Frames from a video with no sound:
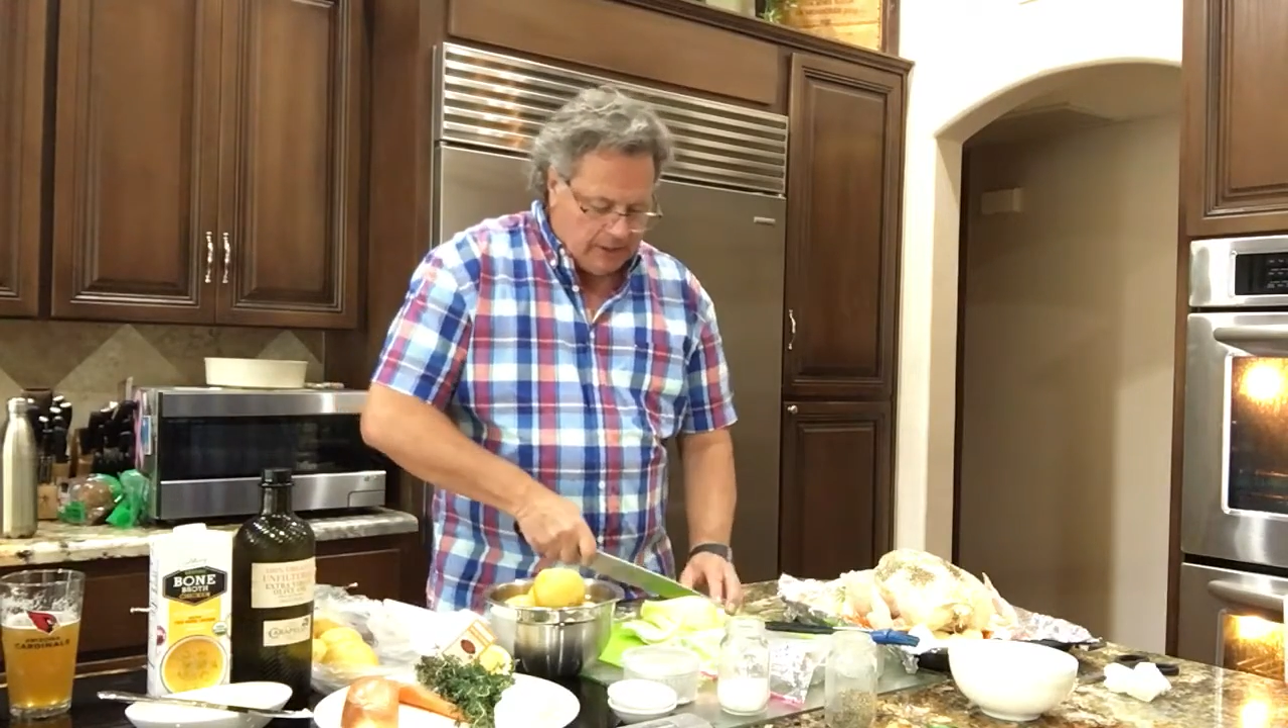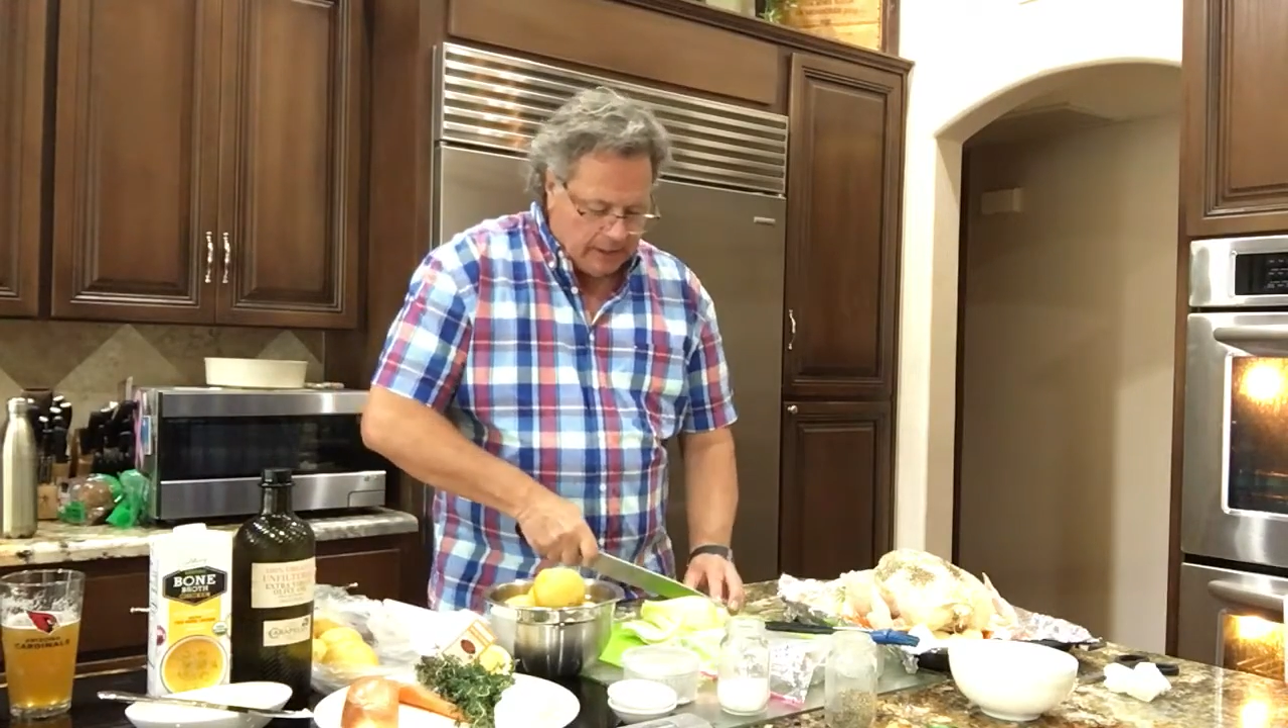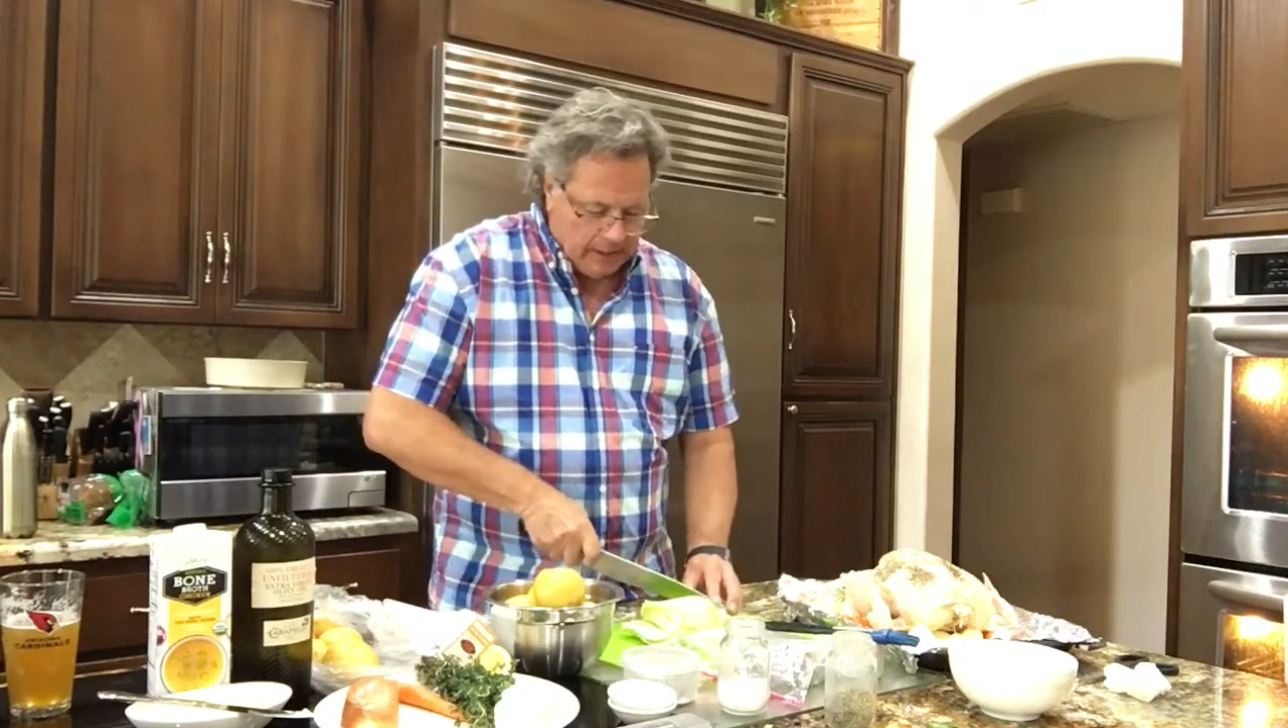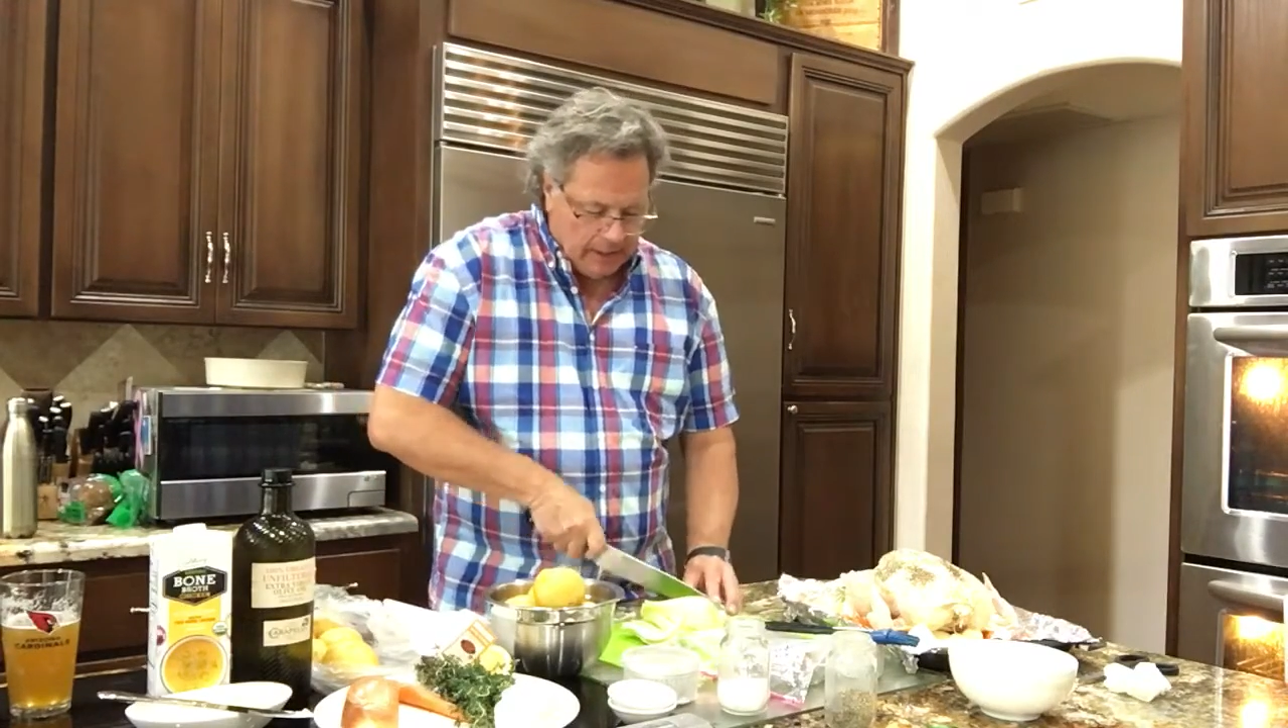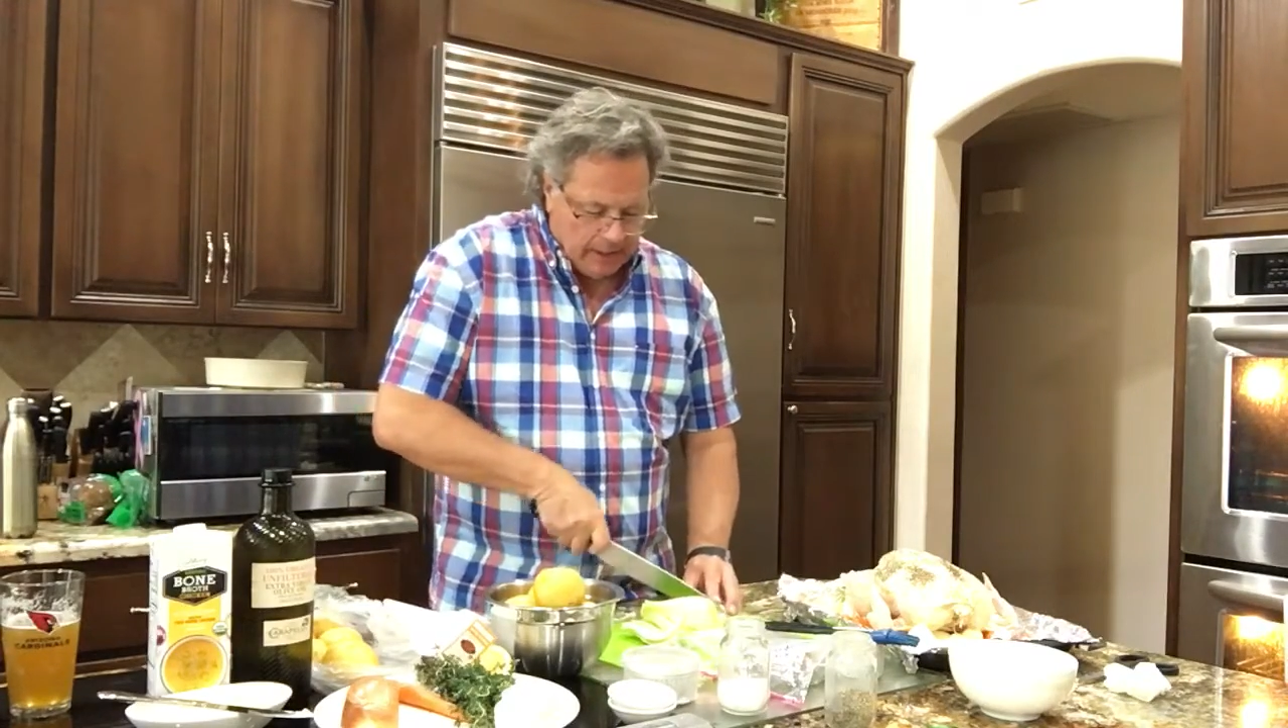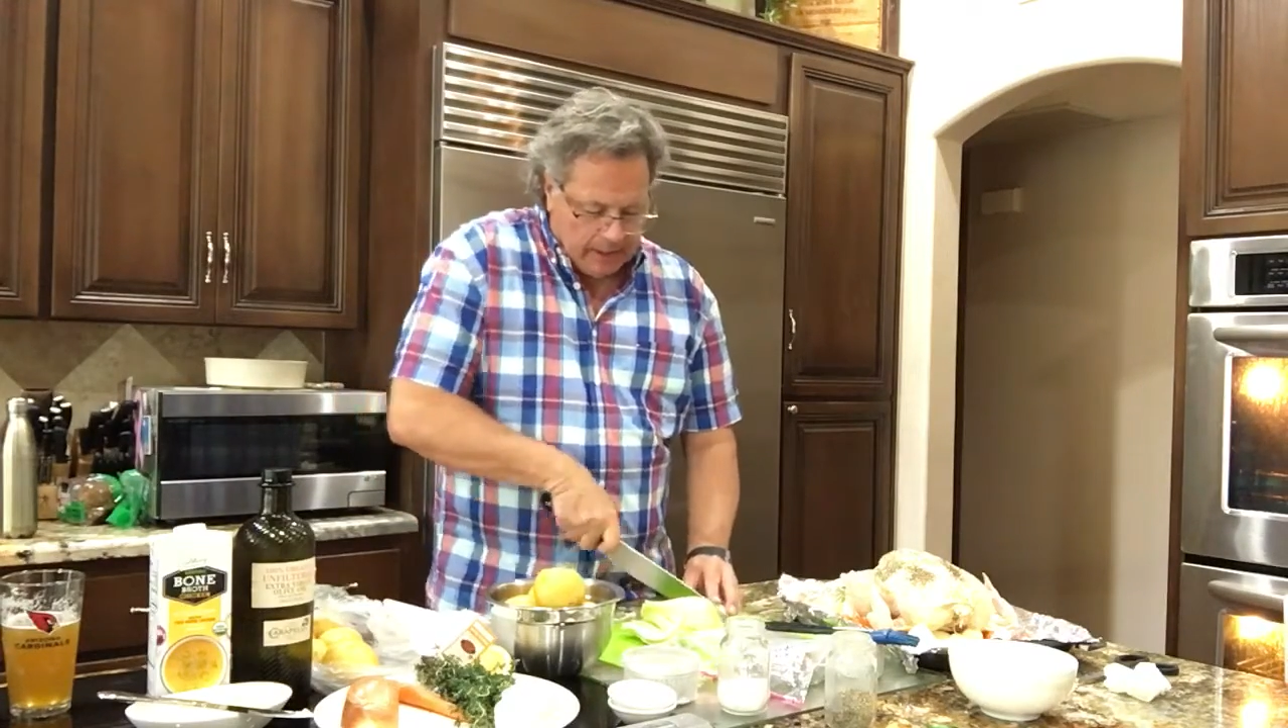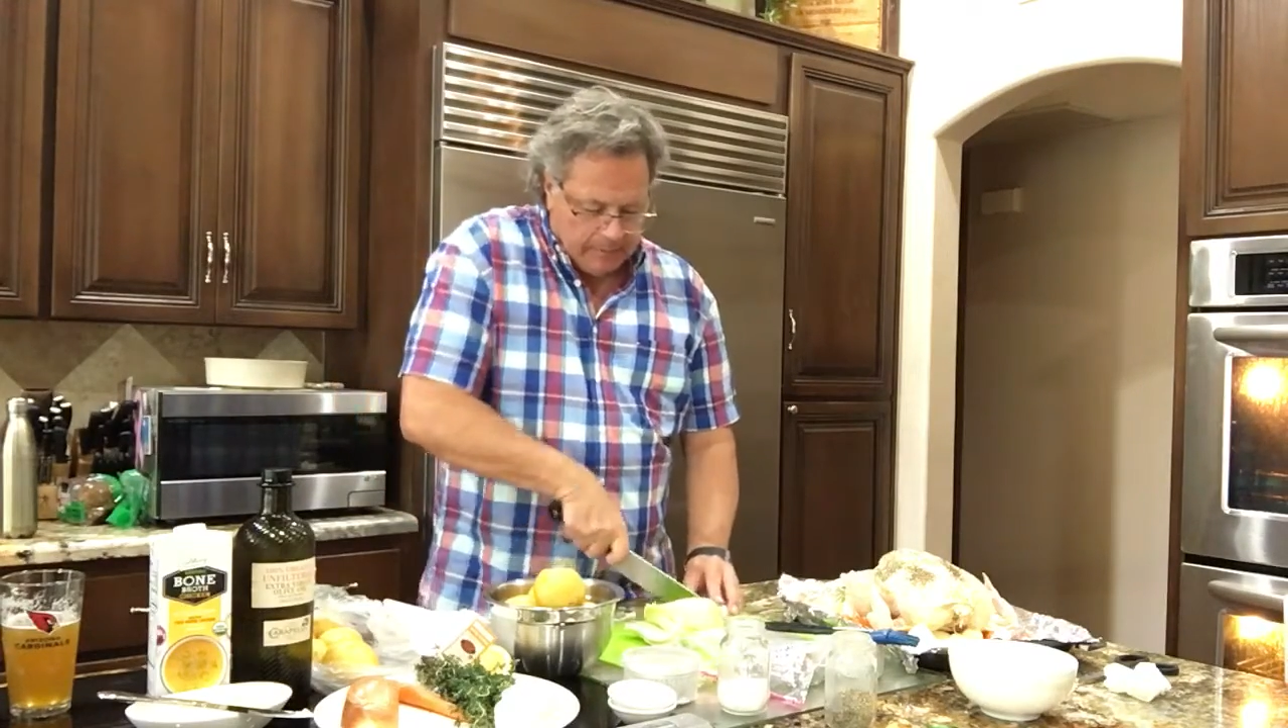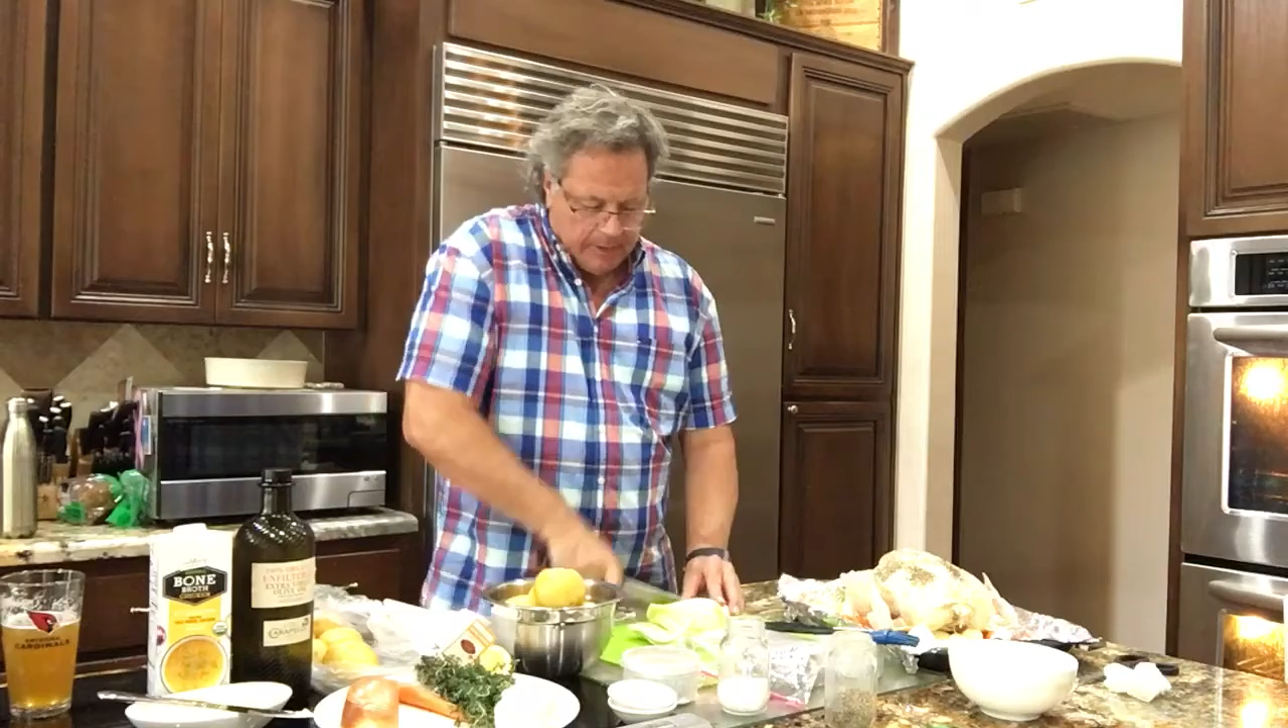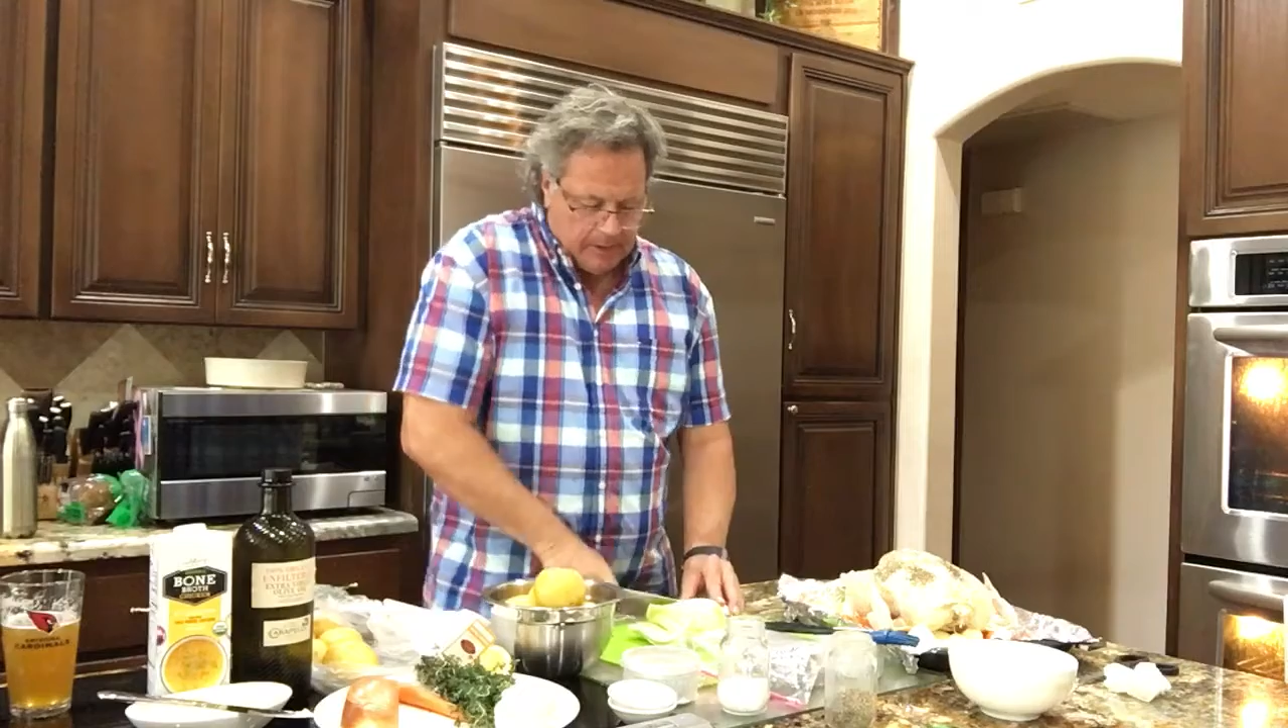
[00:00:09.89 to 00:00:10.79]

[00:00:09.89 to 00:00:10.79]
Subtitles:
cutting it up